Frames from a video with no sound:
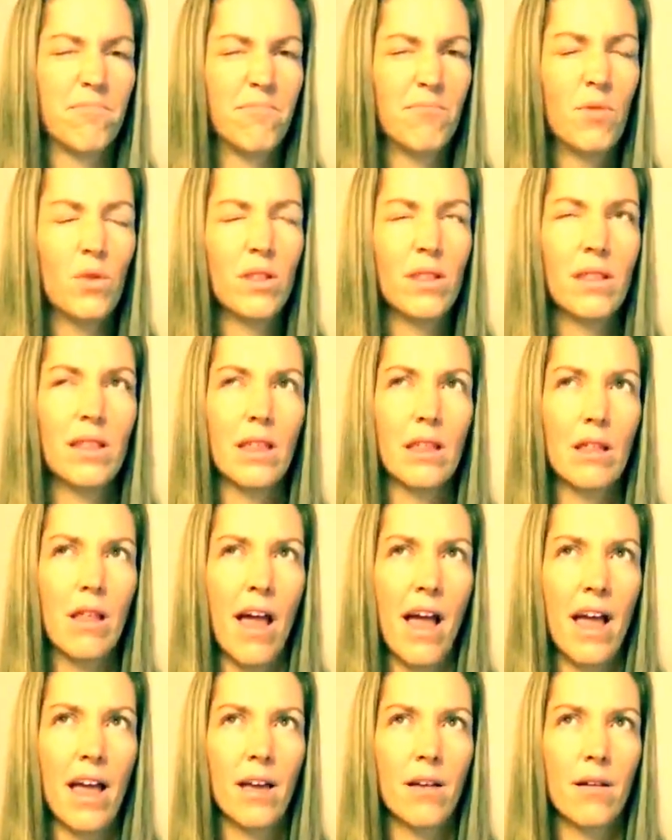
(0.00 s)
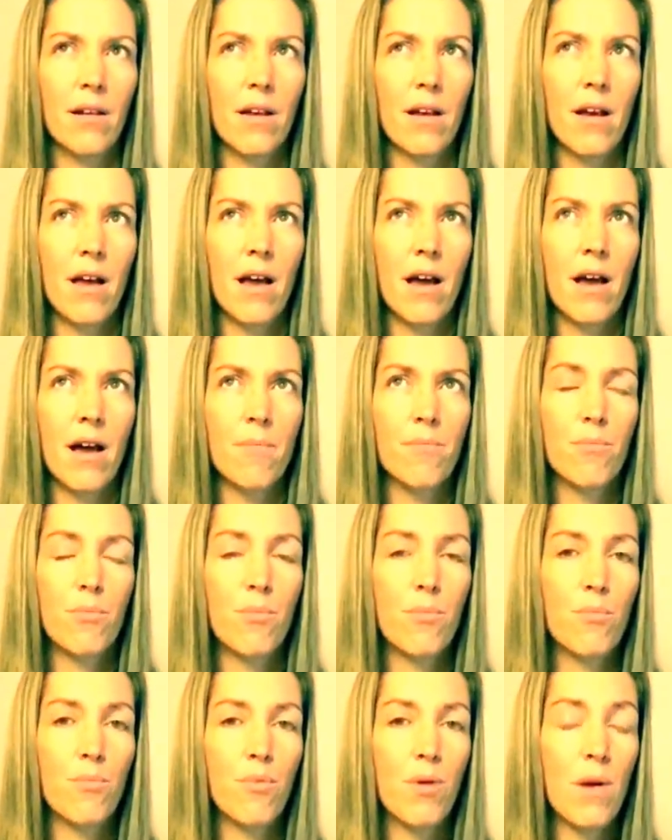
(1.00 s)
What's the saying?
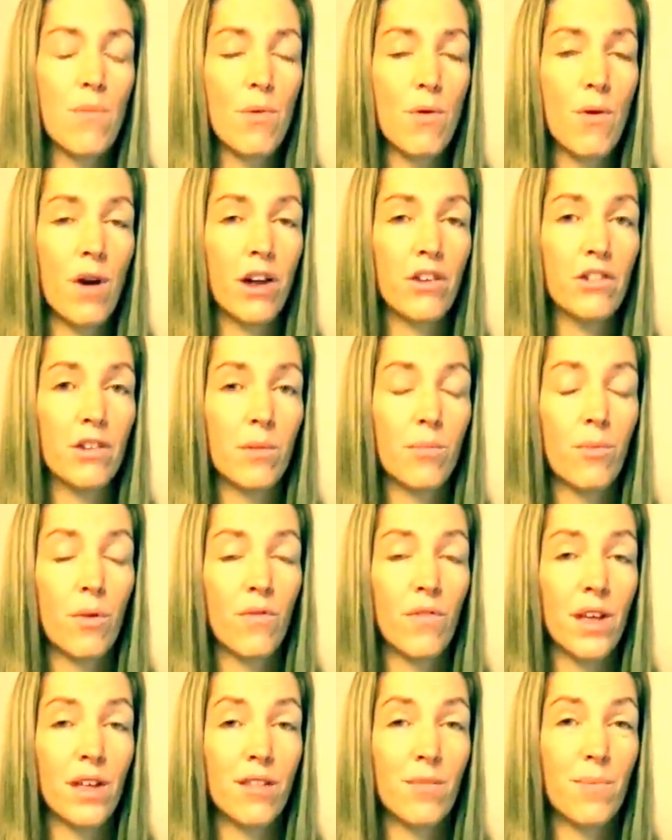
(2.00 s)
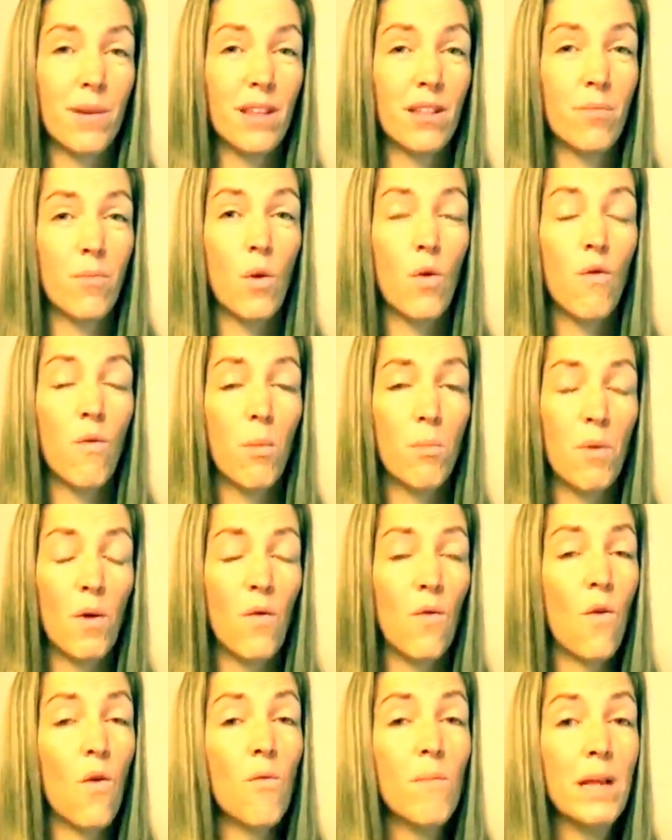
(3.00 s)
Preparation prevents piss poor
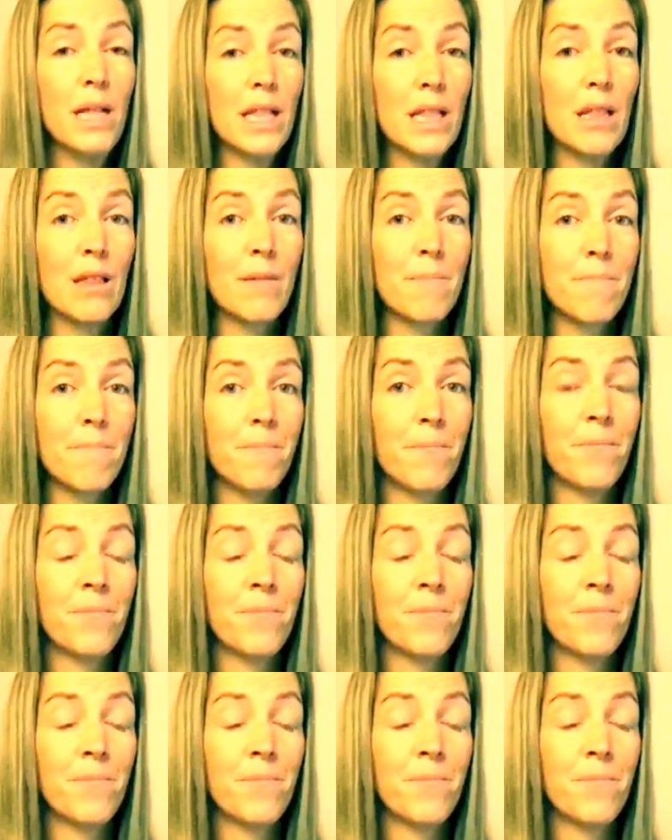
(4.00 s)
performance.